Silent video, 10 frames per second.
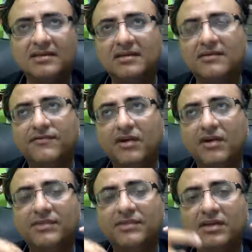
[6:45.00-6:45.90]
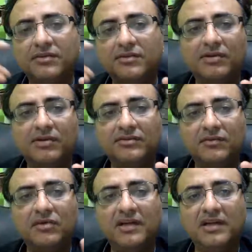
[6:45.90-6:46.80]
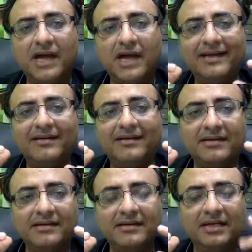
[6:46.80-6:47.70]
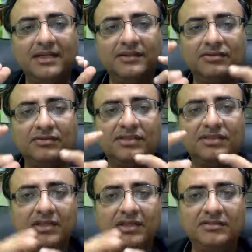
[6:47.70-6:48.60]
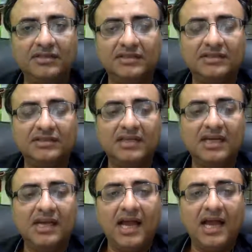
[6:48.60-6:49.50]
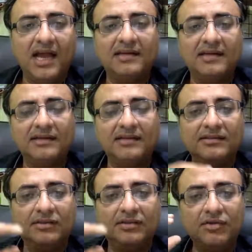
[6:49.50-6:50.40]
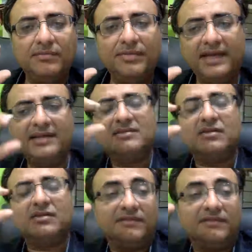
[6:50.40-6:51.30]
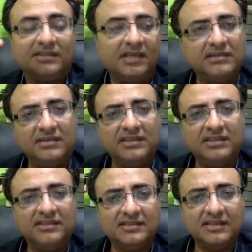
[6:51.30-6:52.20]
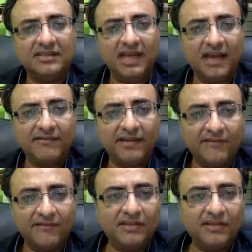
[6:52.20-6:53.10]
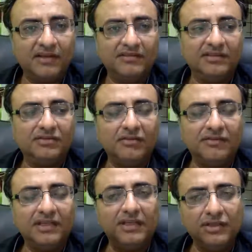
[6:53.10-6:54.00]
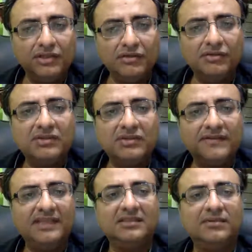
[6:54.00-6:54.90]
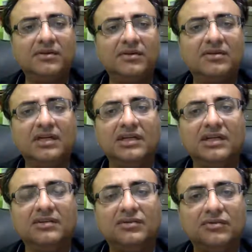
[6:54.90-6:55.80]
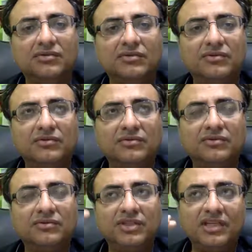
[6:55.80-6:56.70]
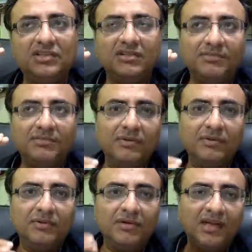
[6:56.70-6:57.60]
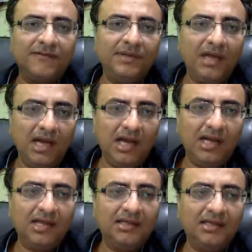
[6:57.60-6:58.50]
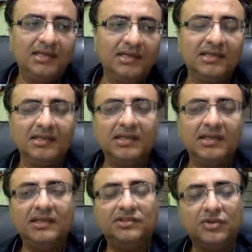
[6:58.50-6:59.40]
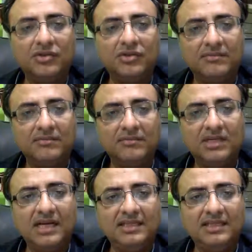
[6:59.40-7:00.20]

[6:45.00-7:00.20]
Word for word: from the other parts of the world have migrated to these countries, and the good brains of these countries have left the country. So we can use Facebook to to teach the people who are left behind and show them the ideas